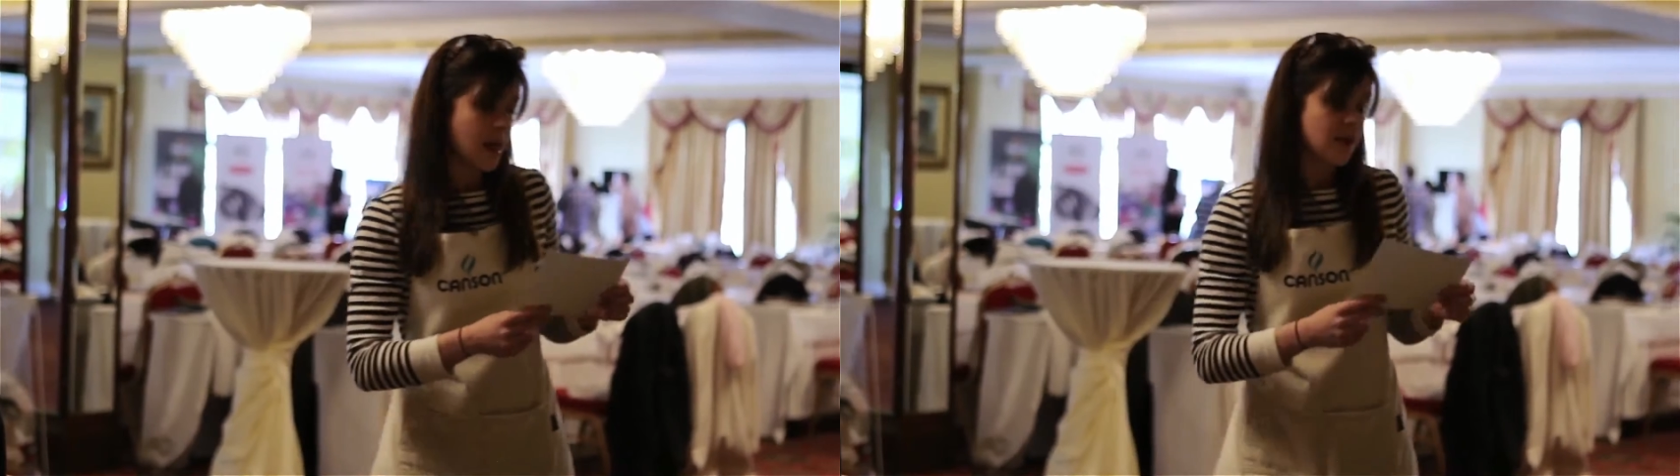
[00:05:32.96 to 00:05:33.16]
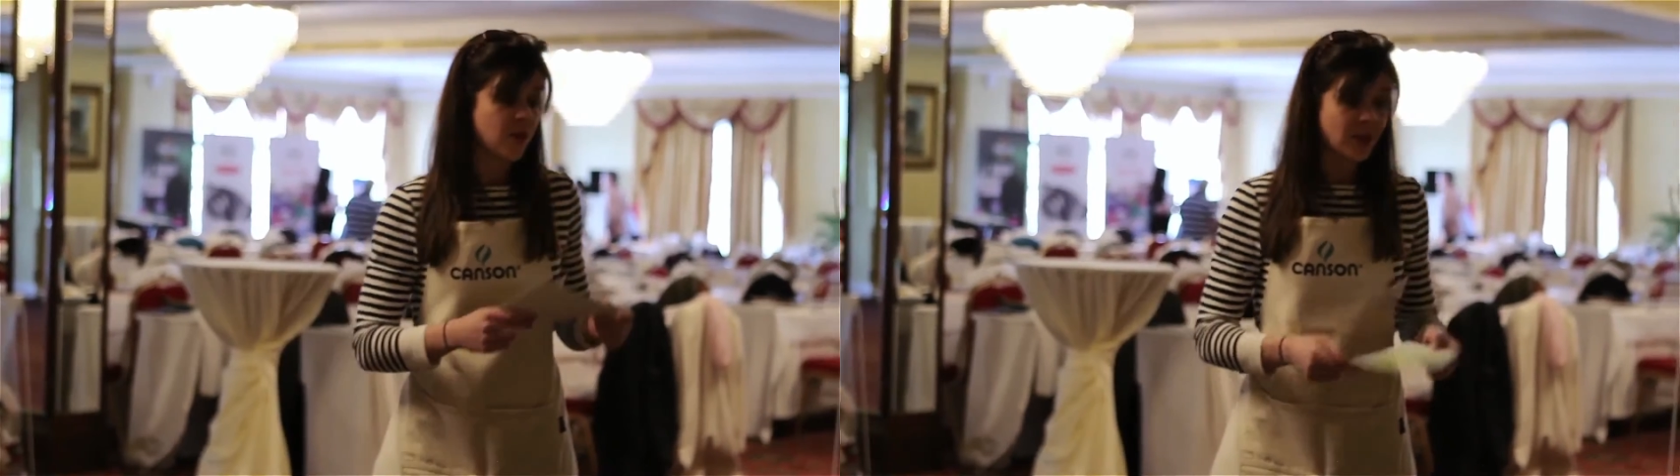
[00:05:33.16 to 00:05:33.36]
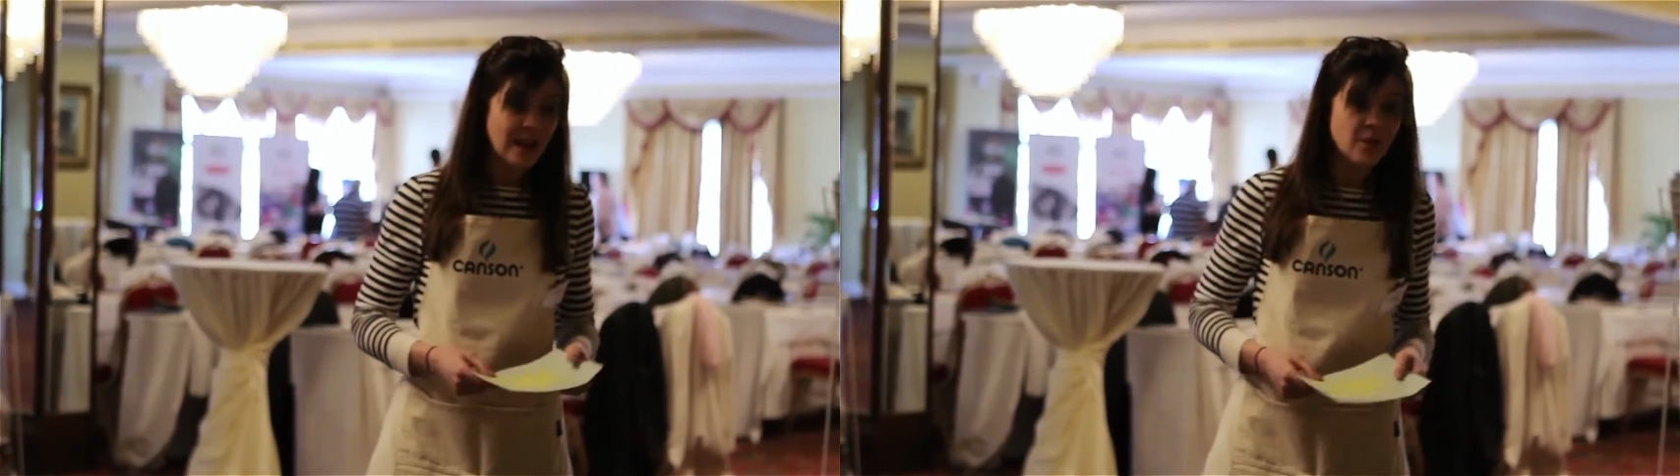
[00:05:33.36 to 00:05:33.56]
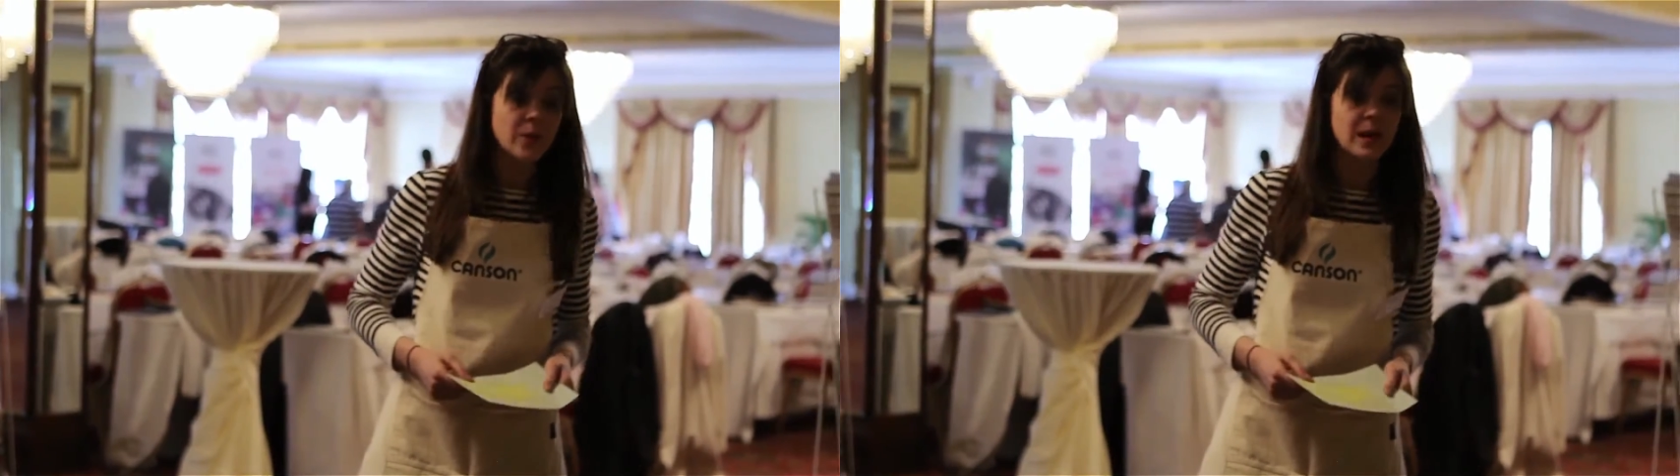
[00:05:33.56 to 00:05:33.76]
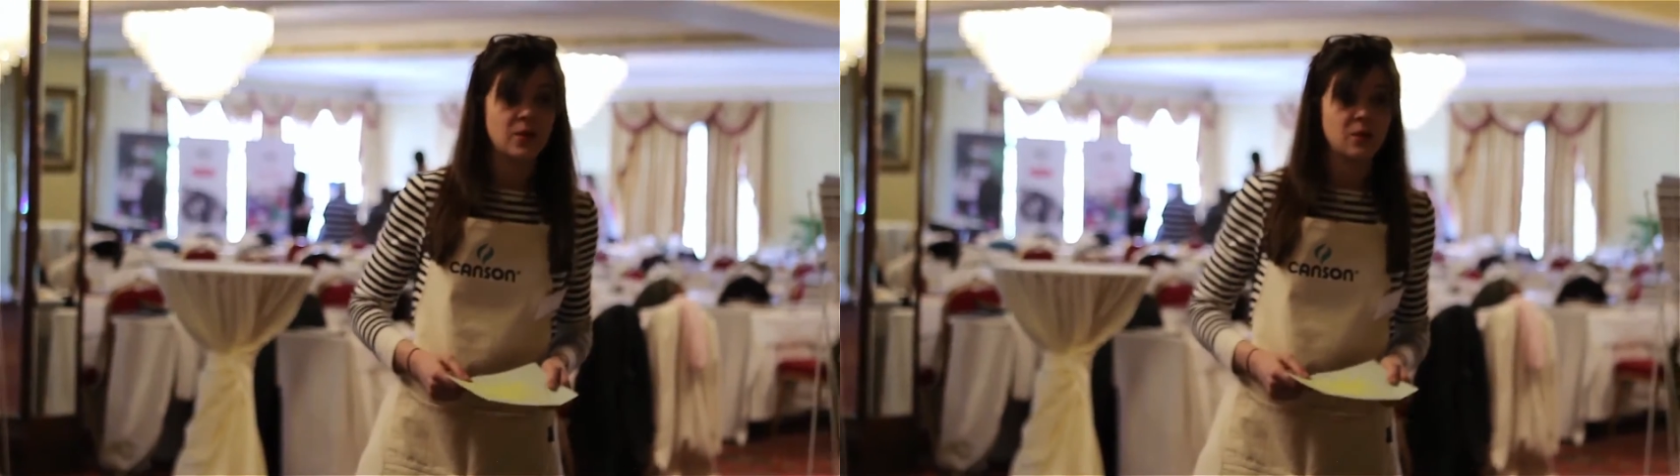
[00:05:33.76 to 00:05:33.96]
So that's
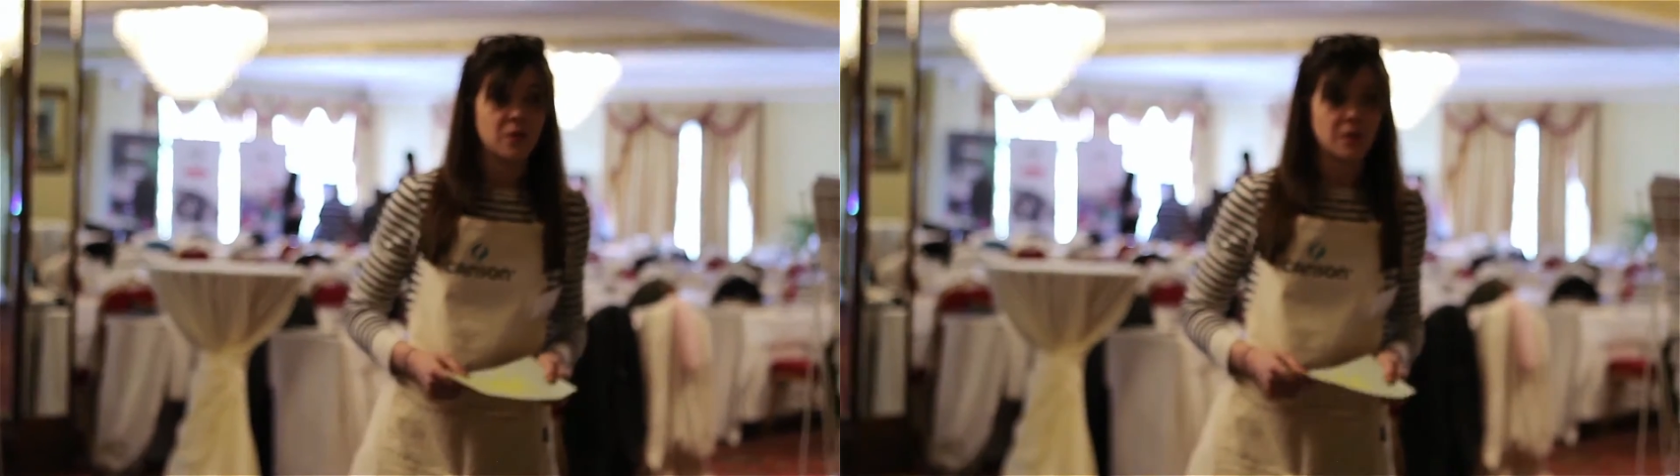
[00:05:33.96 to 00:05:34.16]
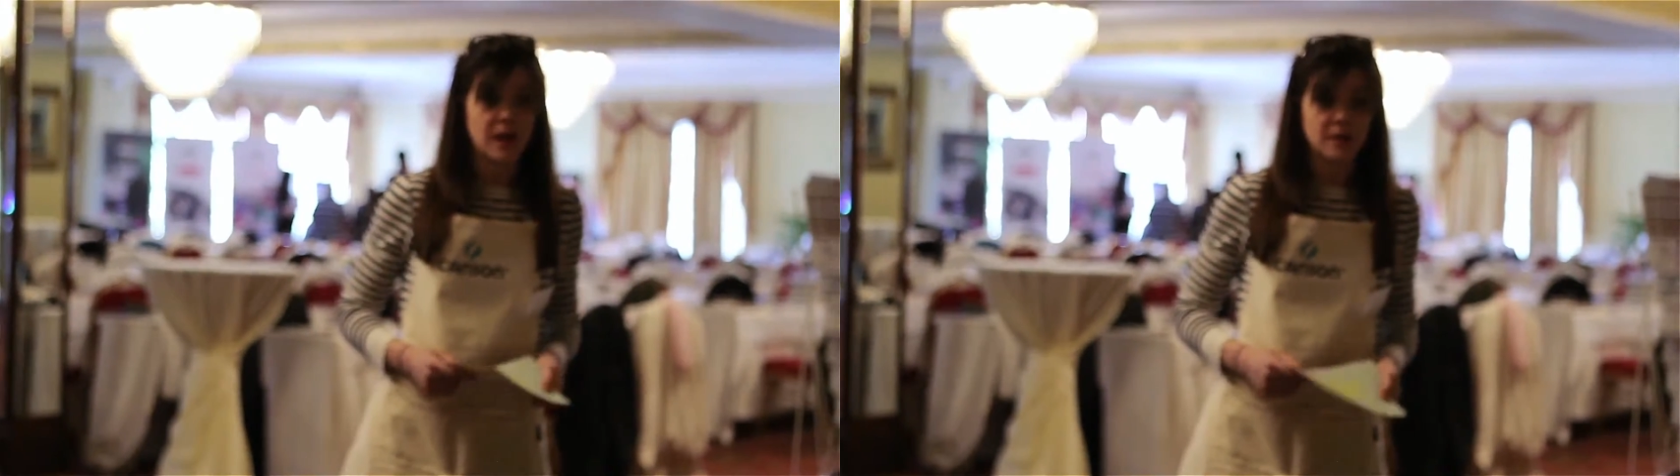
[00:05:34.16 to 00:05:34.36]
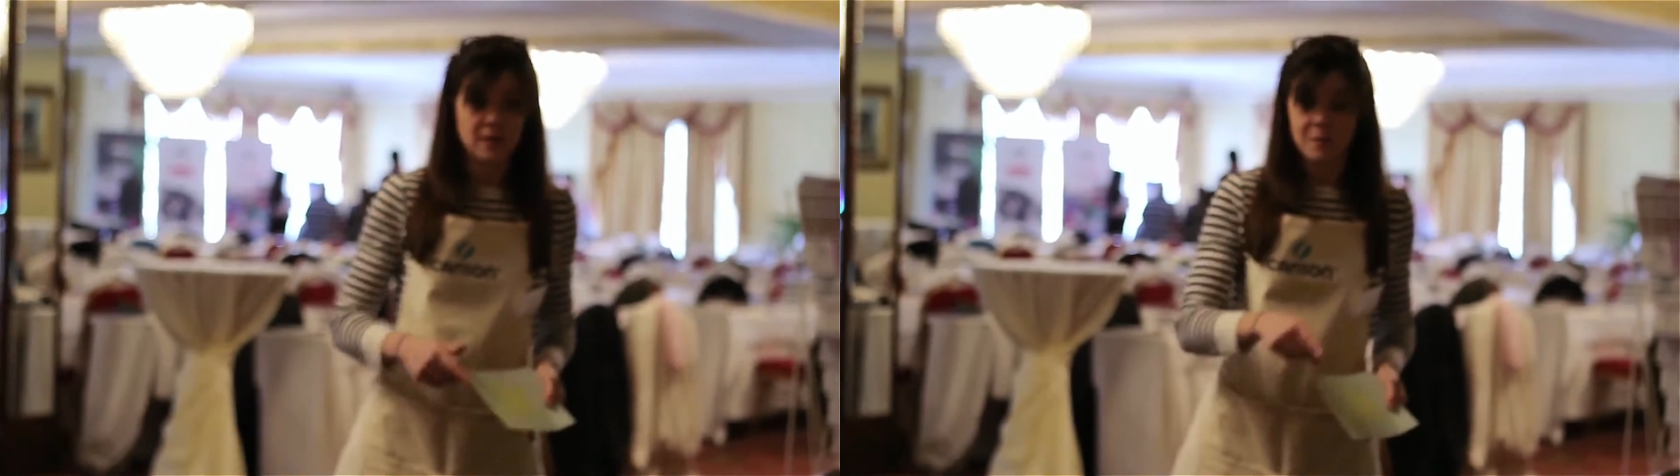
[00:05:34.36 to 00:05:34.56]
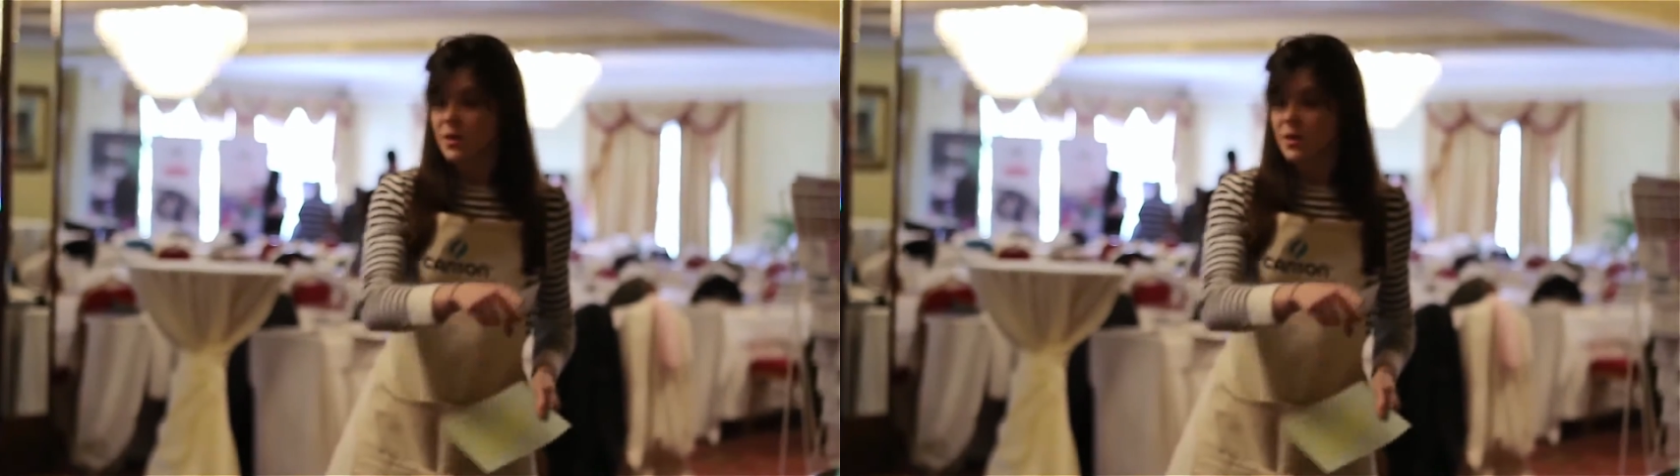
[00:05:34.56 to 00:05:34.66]
really good for the artist,